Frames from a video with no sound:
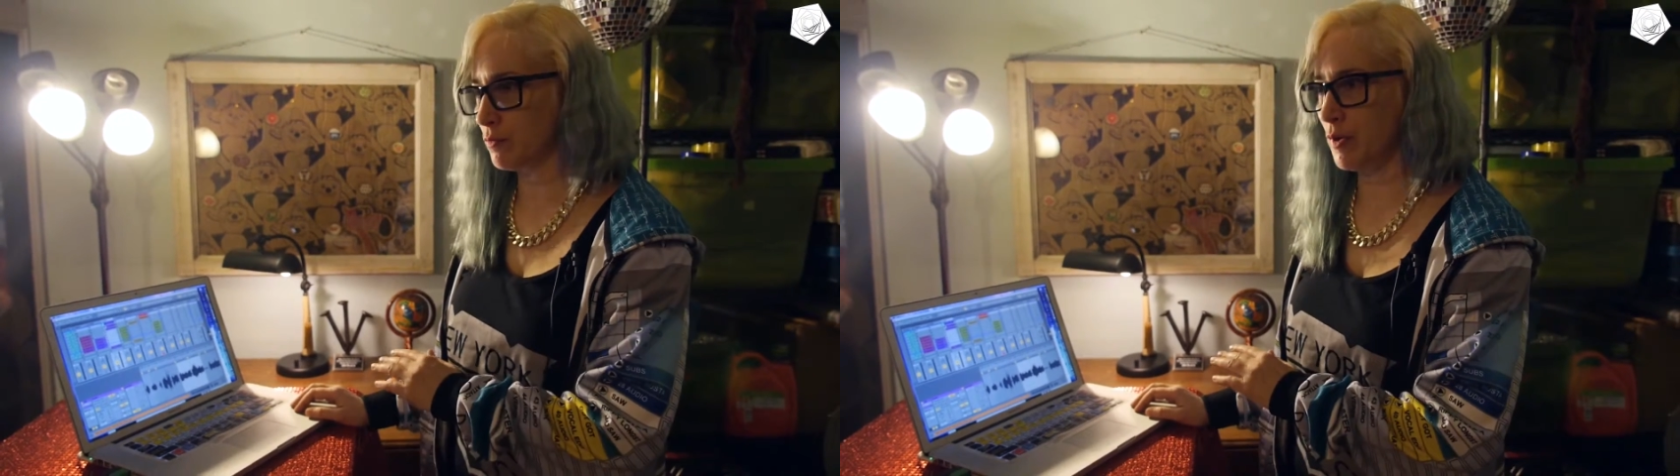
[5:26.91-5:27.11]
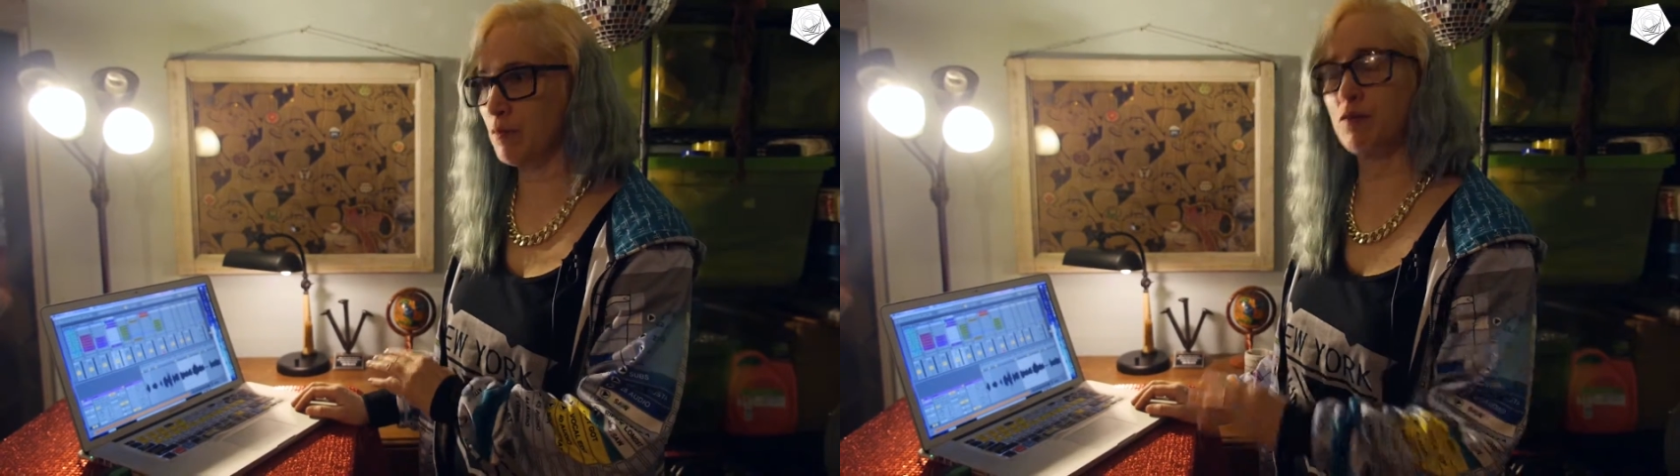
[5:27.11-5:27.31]

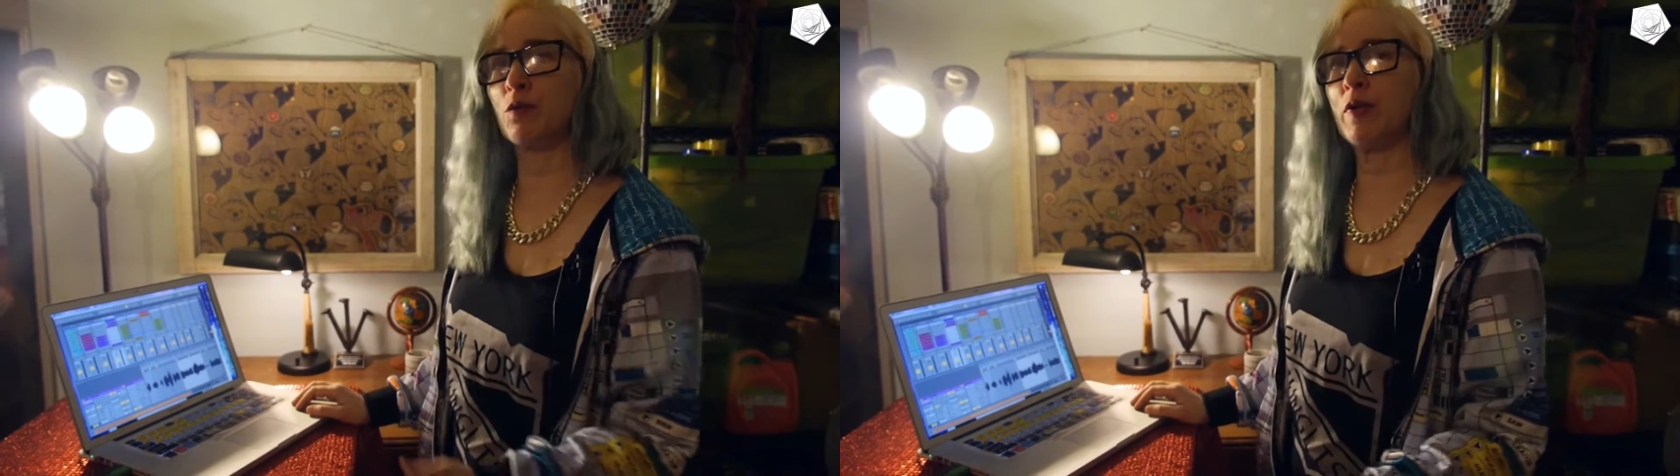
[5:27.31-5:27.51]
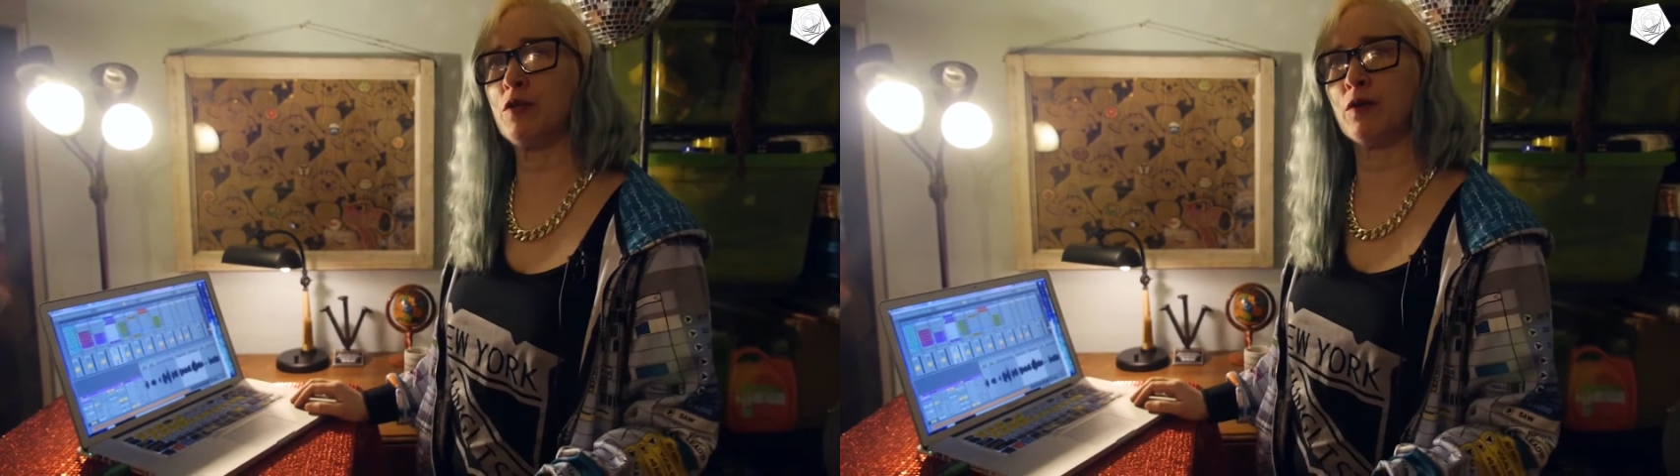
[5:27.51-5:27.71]

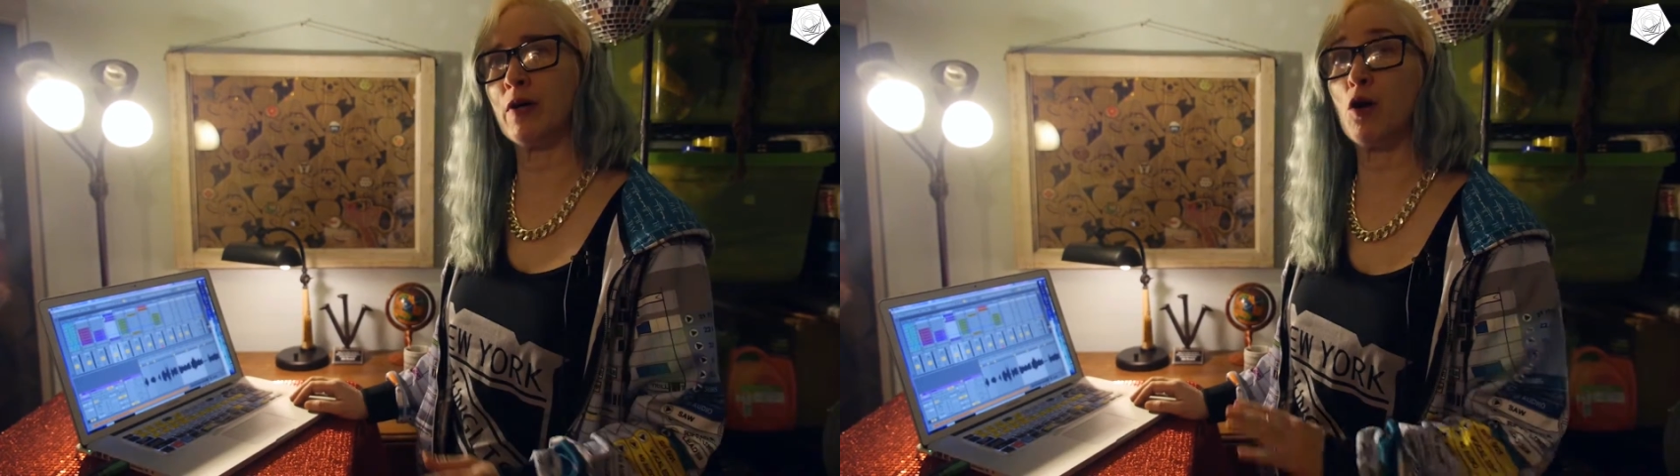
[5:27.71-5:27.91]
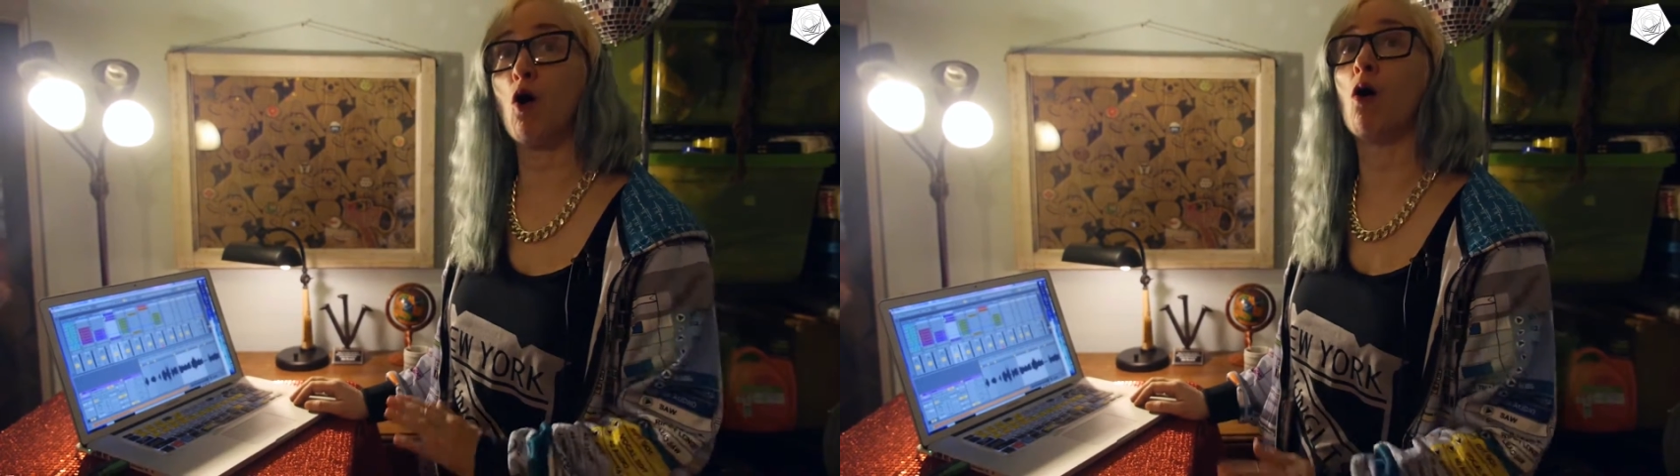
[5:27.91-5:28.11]
influential
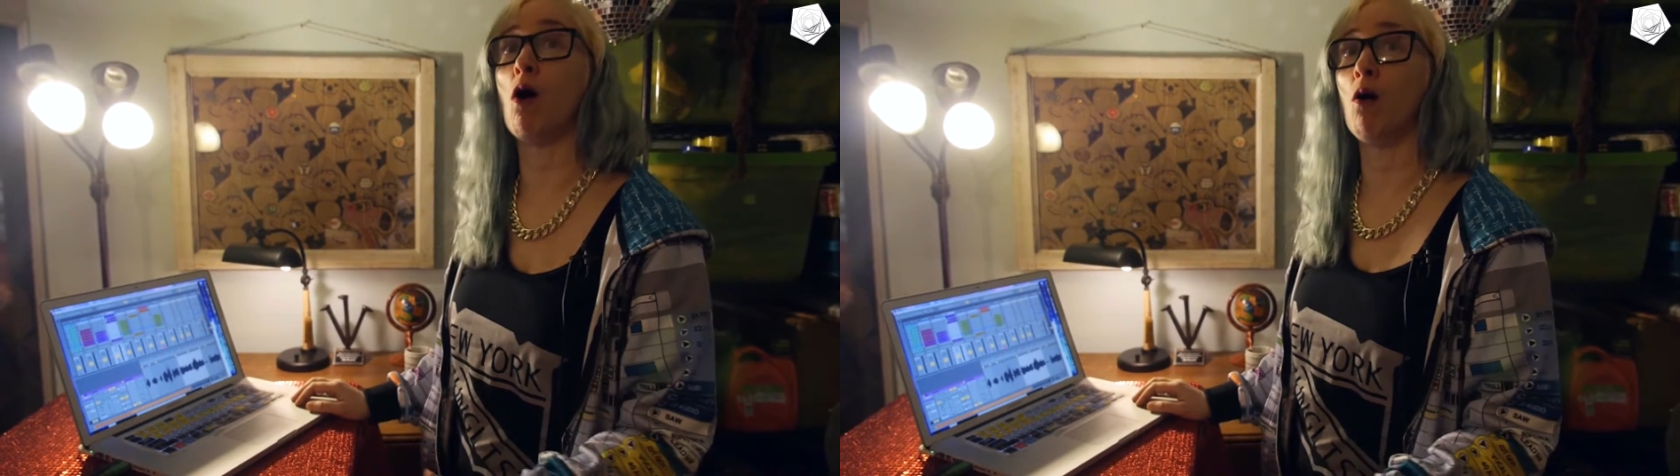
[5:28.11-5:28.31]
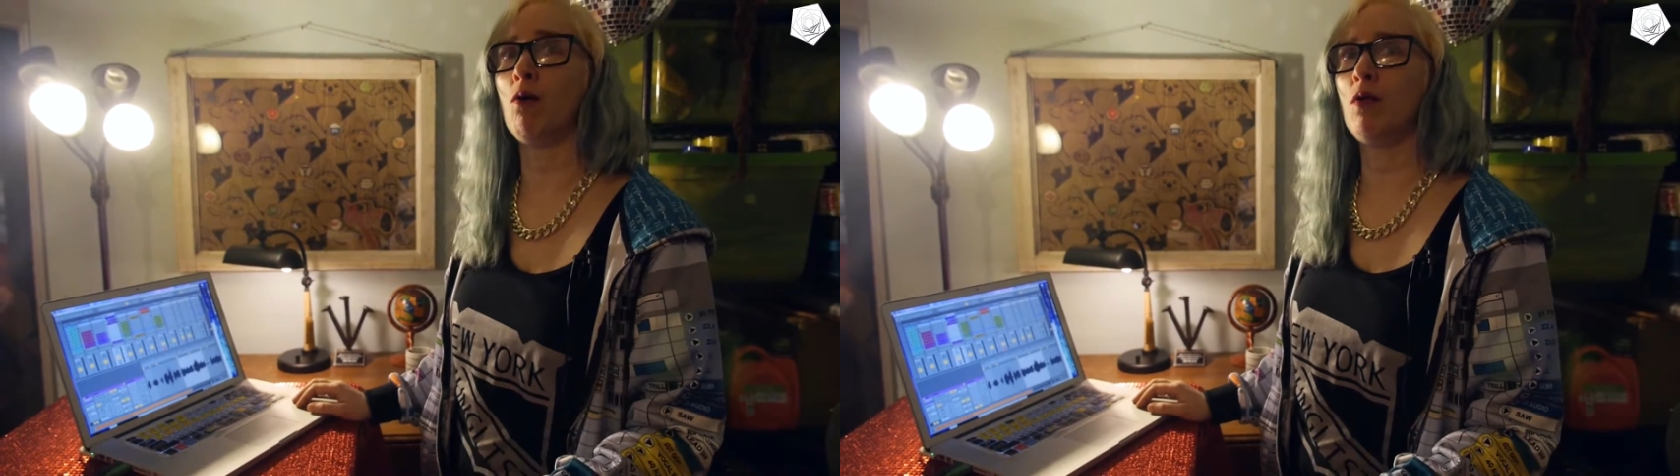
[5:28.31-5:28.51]
at
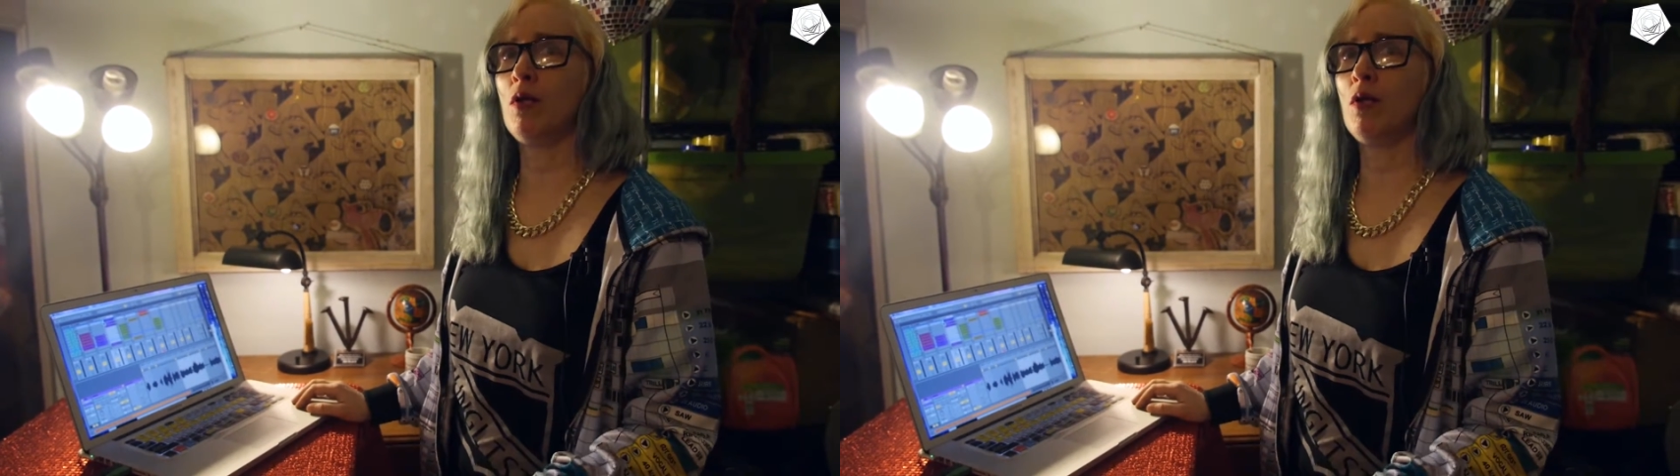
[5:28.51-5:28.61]
all,